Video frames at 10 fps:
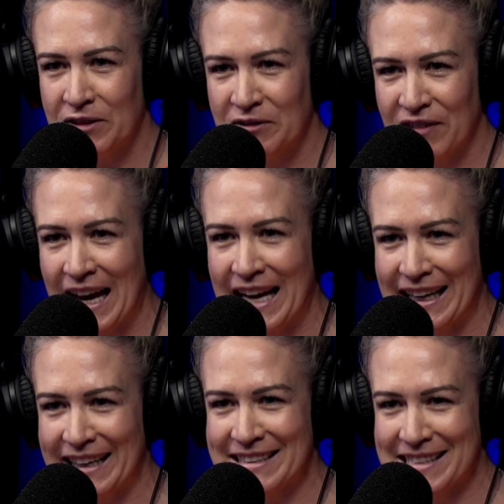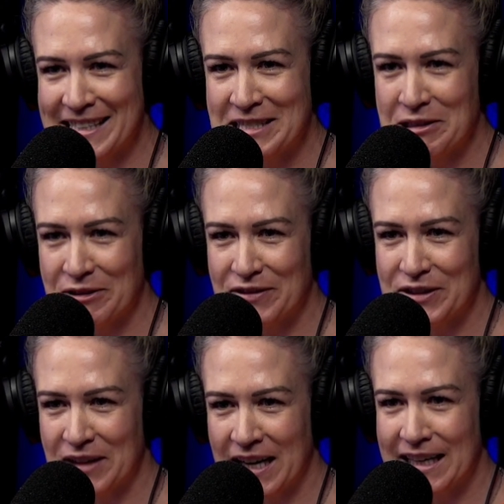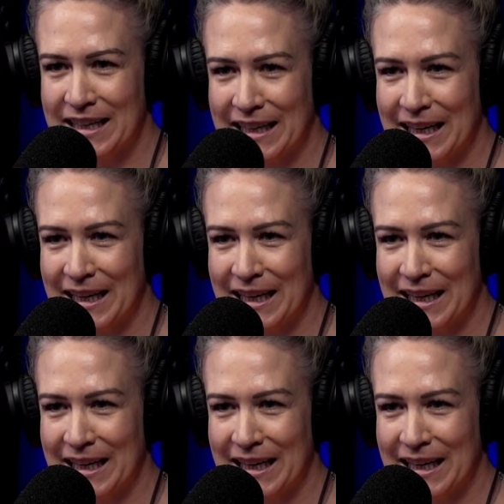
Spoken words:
you're flagging as an issue for training in